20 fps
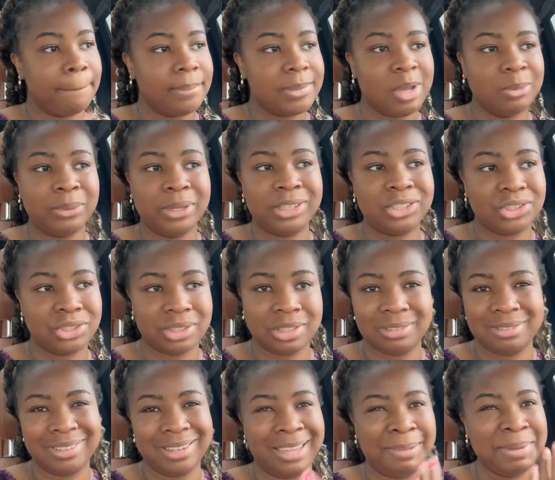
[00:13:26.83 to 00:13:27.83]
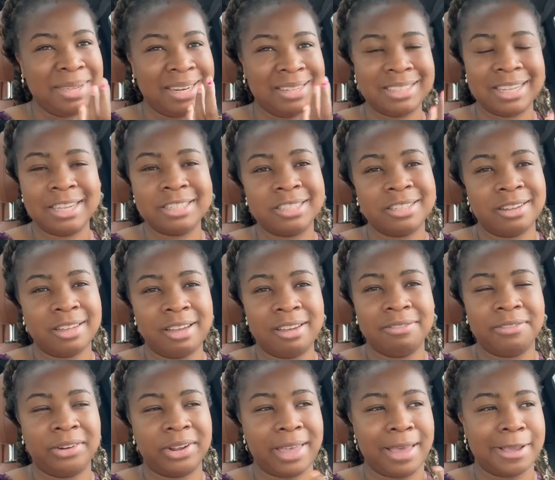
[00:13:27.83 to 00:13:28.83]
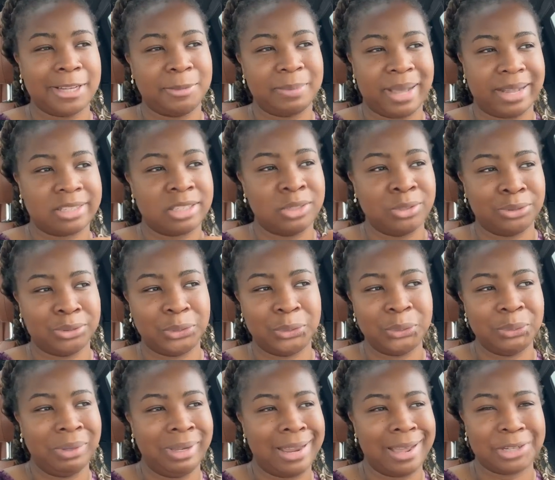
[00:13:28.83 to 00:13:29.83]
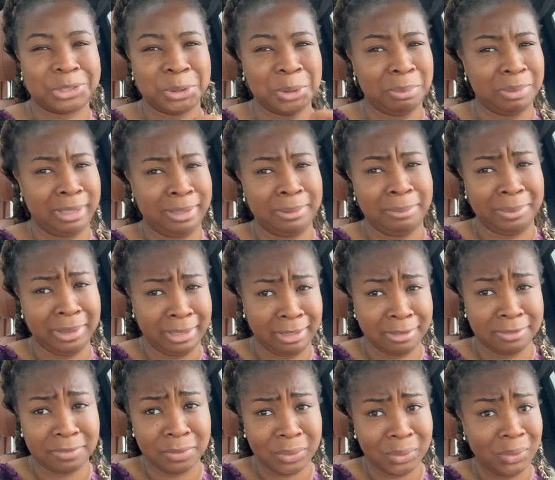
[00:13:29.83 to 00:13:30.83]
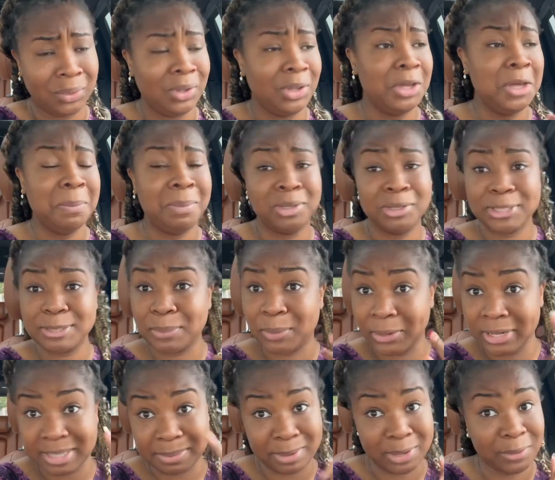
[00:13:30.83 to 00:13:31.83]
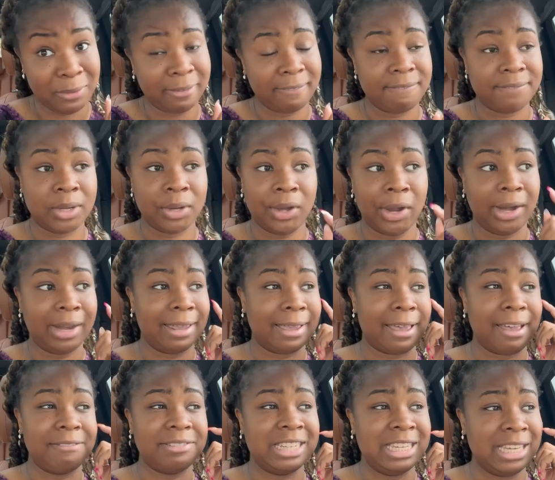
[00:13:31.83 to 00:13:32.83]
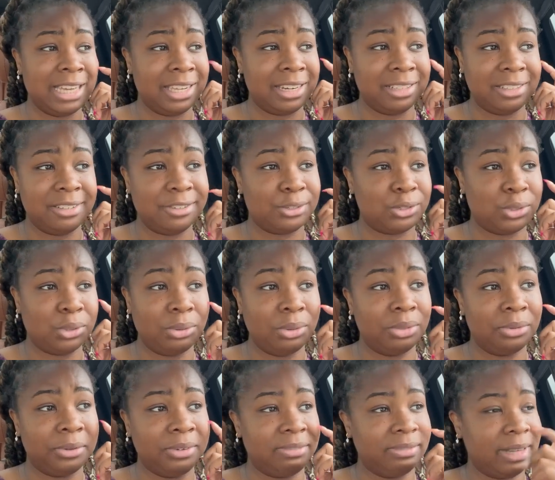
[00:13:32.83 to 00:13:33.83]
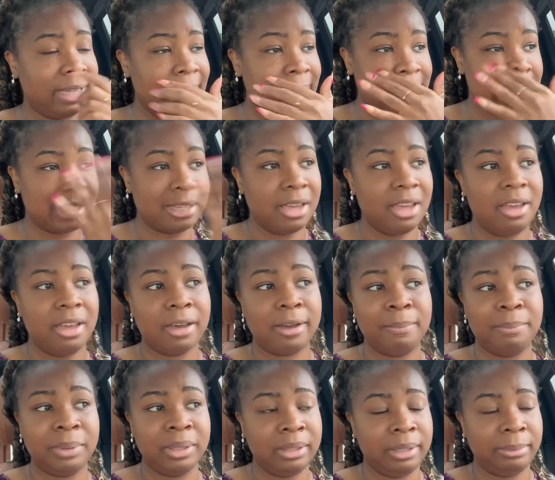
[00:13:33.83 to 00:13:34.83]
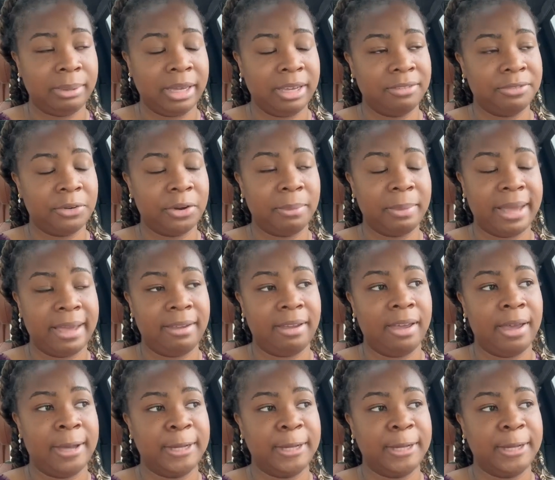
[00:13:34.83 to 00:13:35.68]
which, I mean, it takes a lot for cash back to accrue and actually be meaningful, but those points be going far. Like, I've taken at least 2-3 flights completely paid for by